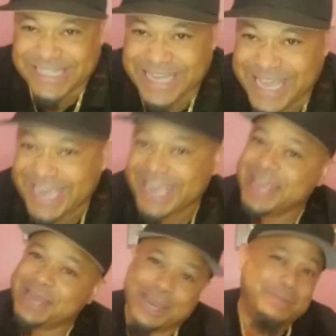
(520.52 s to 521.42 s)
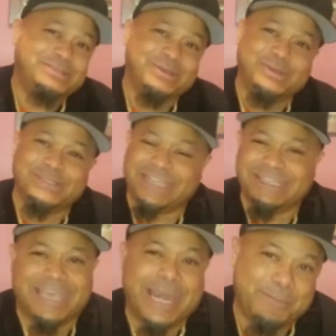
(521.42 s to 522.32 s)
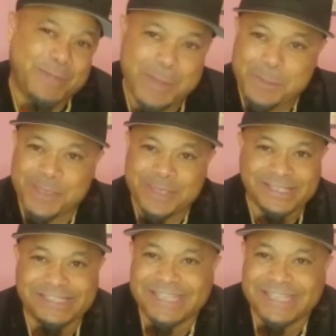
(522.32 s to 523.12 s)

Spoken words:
like, let me choose DJ to pay my bills.